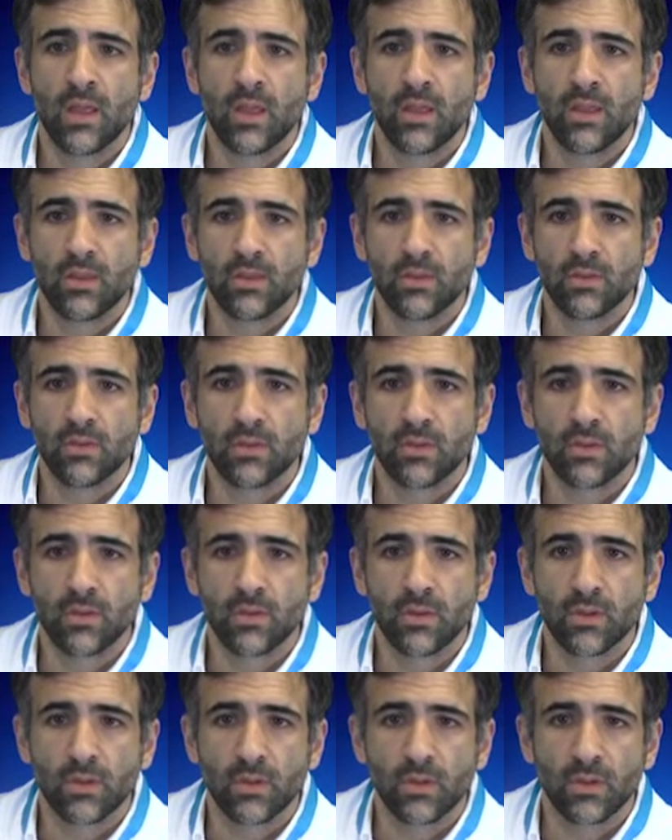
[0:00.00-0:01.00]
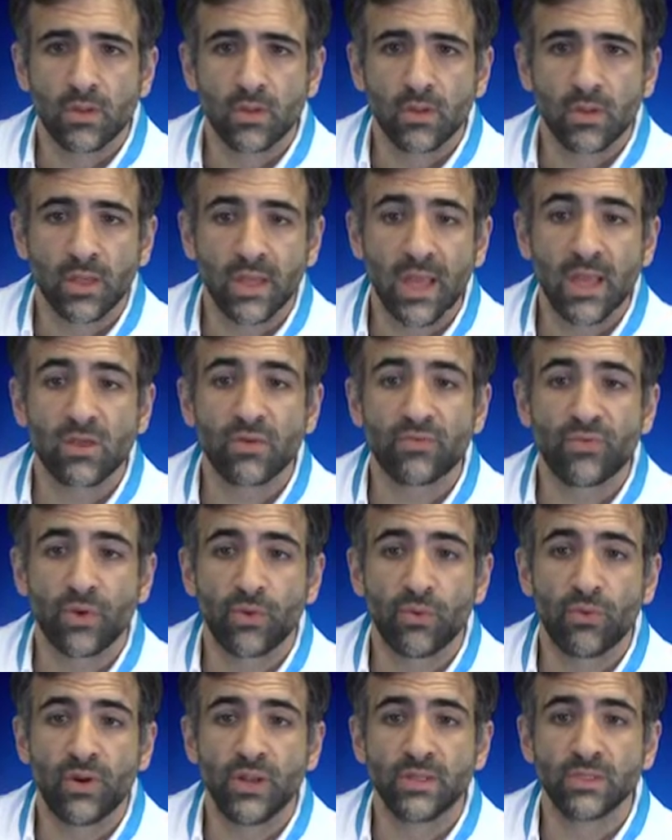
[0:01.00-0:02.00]
In case of
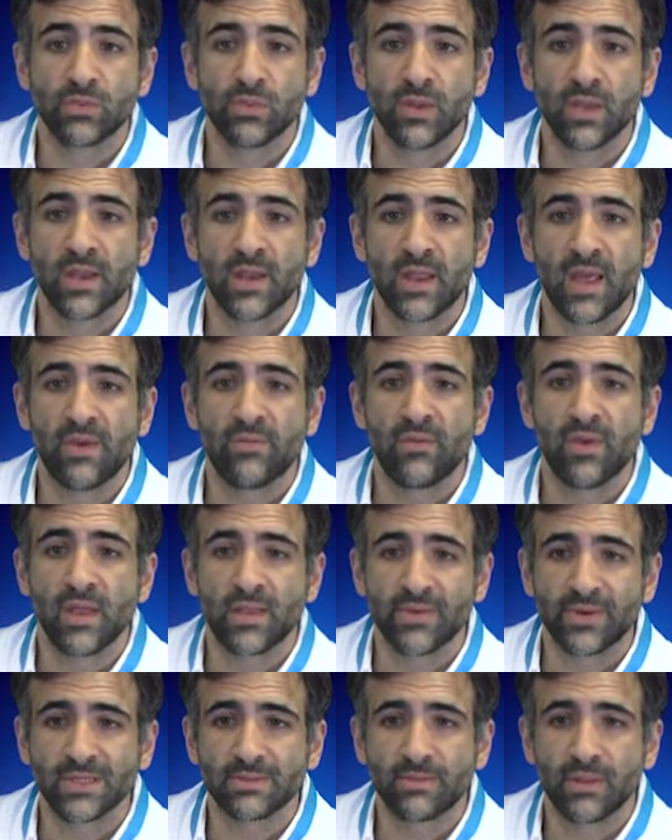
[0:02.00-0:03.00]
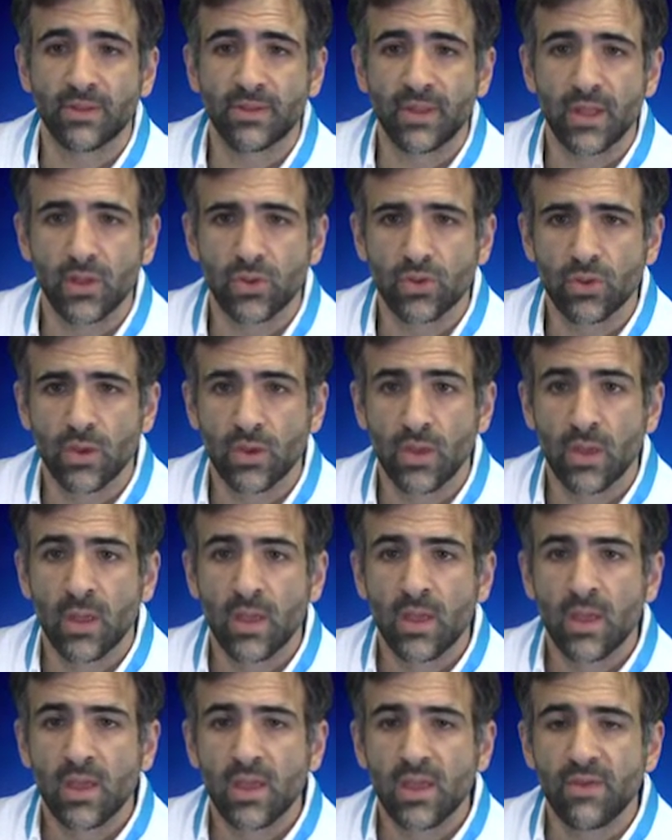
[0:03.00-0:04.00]
recurrence, we can have transplantation,
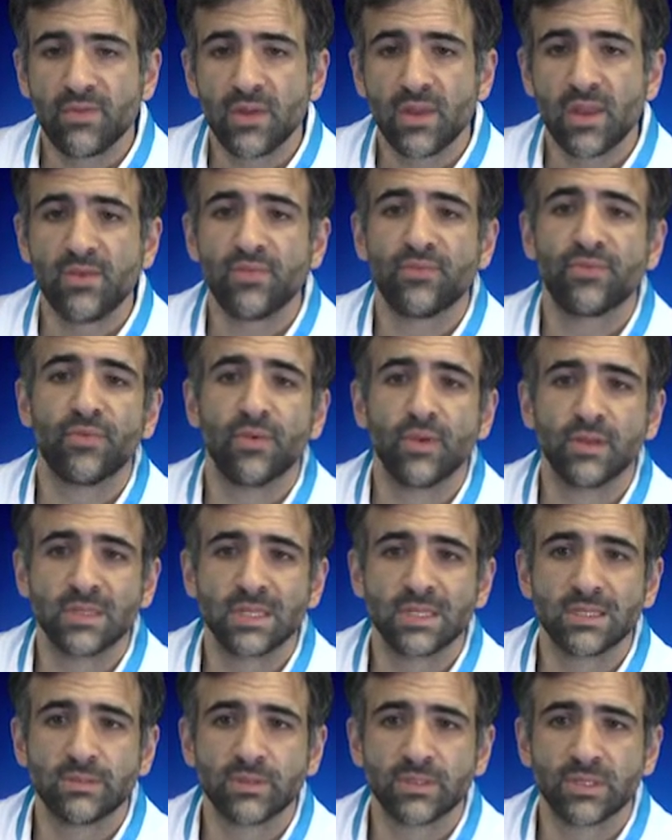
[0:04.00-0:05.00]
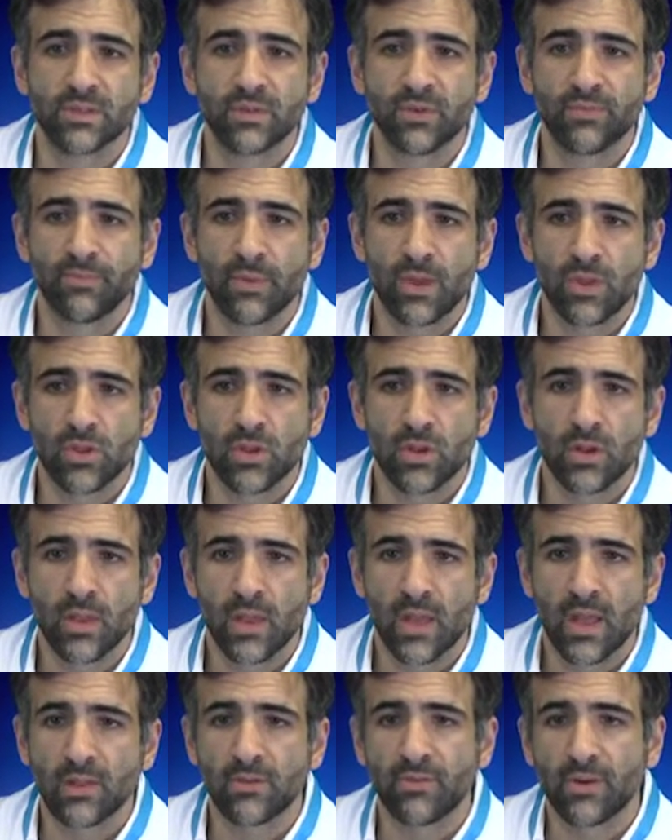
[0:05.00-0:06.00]
even if 60% of patients
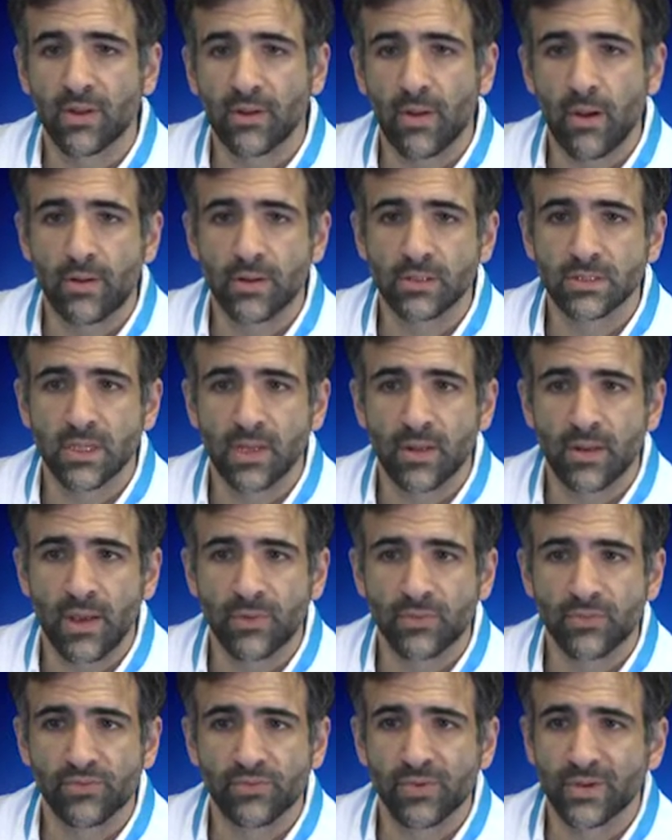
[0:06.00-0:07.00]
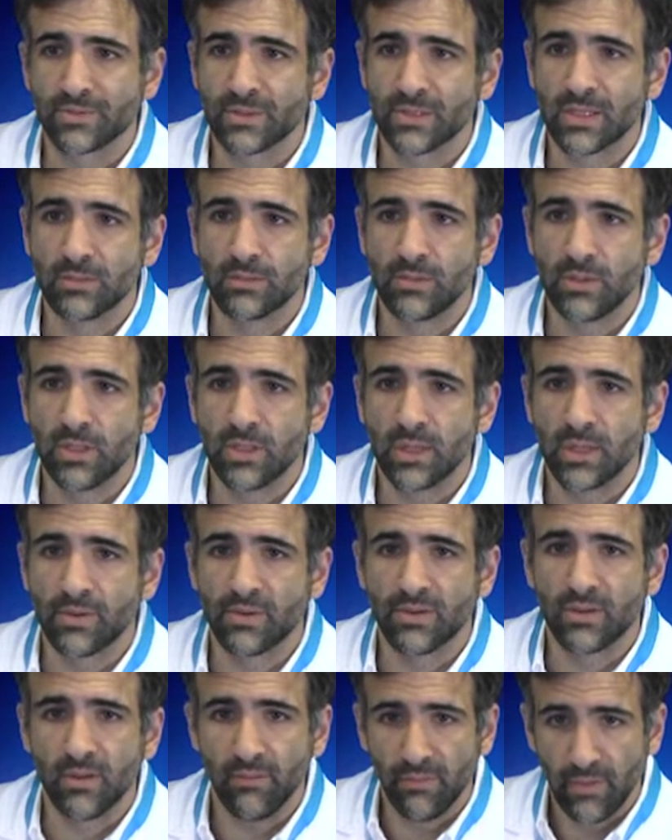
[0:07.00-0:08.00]
had recurrence and out of transplantability
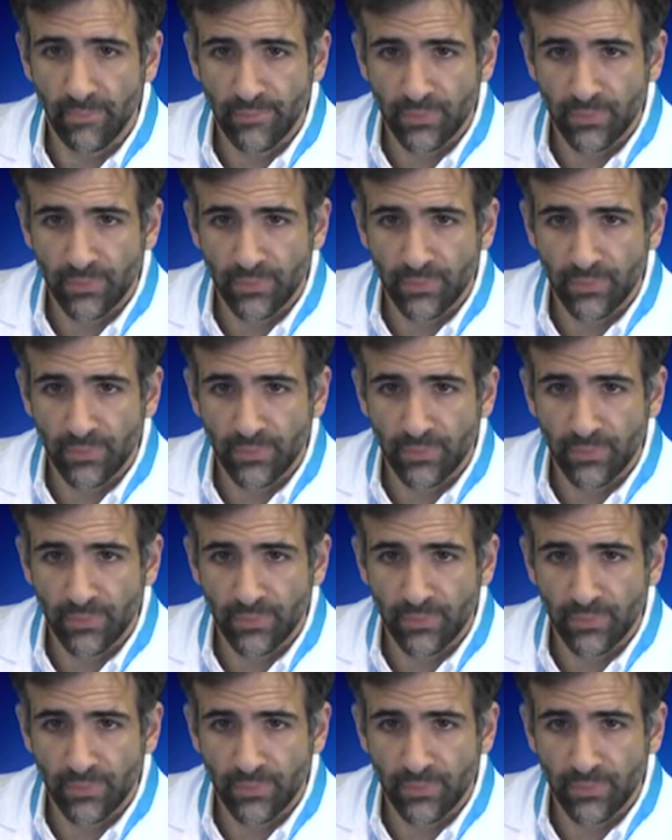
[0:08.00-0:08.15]
criteria.